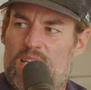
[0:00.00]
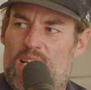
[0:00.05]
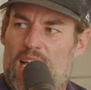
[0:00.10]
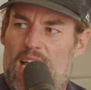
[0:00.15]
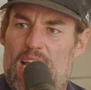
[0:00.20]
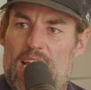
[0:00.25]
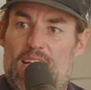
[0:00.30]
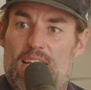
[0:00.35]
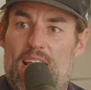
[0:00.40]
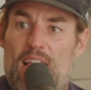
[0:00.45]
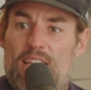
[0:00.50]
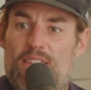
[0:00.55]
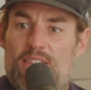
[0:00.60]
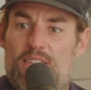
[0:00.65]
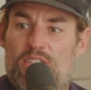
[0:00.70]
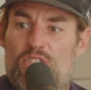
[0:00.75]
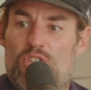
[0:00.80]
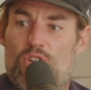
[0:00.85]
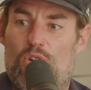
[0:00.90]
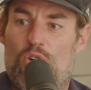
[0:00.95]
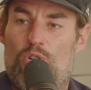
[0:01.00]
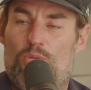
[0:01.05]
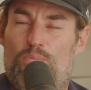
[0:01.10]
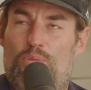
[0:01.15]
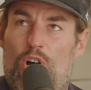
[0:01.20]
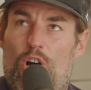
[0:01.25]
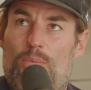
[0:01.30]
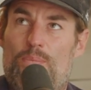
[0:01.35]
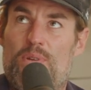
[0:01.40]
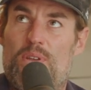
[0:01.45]
And the tall
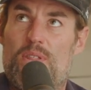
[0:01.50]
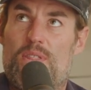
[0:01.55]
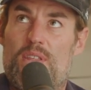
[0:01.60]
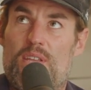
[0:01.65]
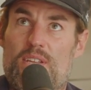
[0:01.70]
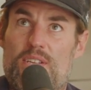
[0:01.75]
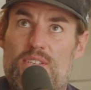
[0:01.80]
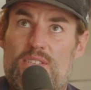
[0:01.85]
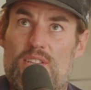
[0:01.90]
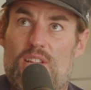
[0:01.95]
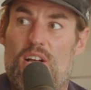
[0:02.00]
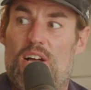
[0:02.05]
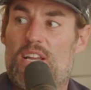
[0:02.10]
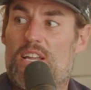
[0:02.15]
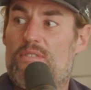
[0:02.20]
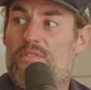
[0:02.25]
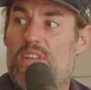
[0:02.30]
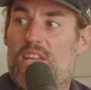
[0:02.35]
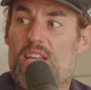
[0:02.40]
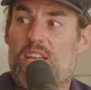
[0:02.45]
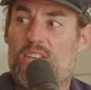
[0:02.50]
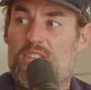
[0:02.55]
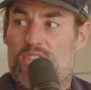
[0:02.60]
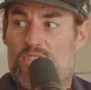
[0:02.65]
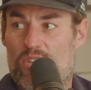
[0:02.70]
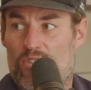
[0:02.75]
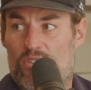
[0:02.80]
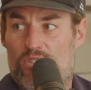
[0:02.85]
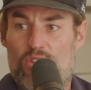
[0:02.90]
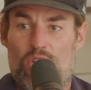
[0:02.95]
poppy thing is like if they're getting
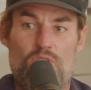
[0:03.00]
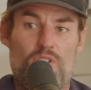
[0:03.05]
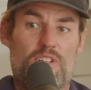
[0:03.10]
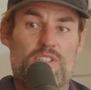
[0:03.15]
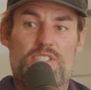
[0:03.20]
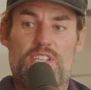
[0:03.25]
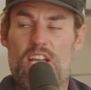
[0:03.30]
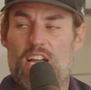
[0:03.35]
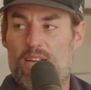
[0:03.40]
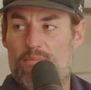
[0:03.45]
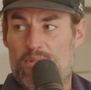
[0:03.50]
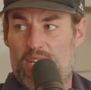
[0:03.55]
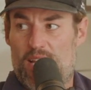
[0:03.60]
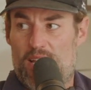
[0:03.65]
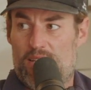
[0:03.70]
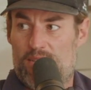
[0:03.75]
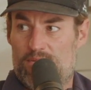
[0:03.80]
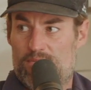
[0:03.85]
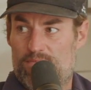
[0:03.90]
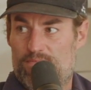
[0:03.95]
too tall, let's cut them down.